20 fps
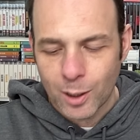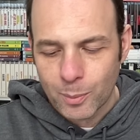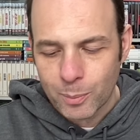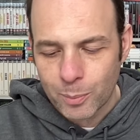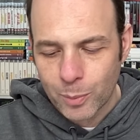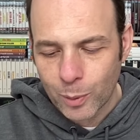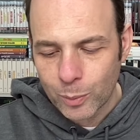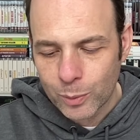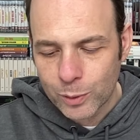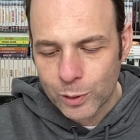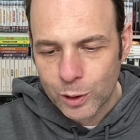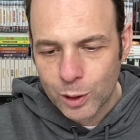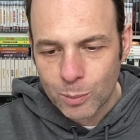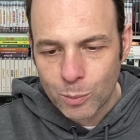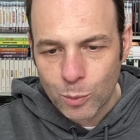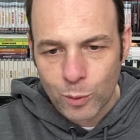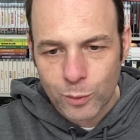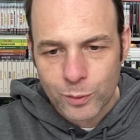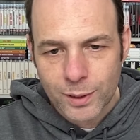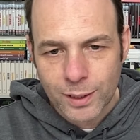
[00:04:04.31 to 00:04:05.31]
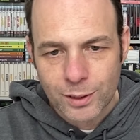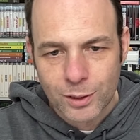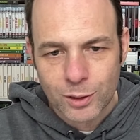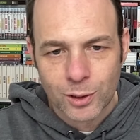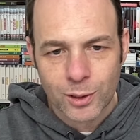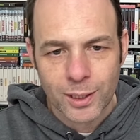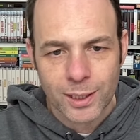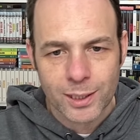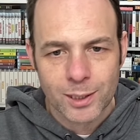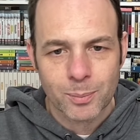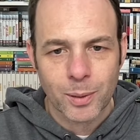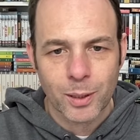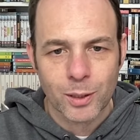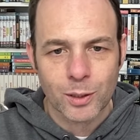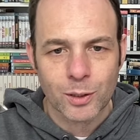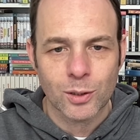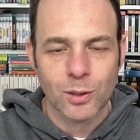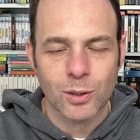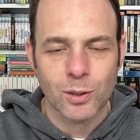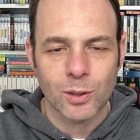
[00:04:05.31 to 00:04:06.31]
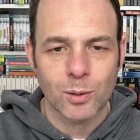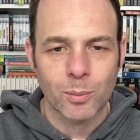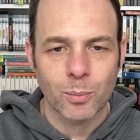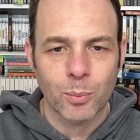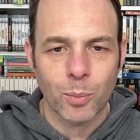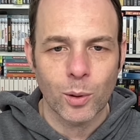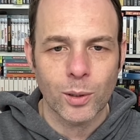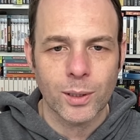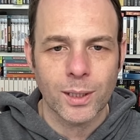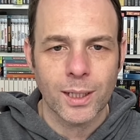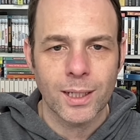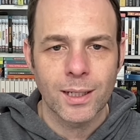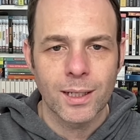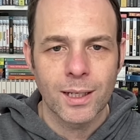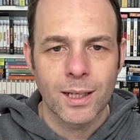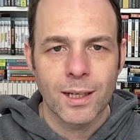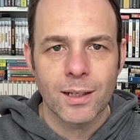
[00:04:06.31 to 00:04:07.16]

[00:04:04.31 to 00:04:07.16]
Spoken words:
But when she moves into this person's body,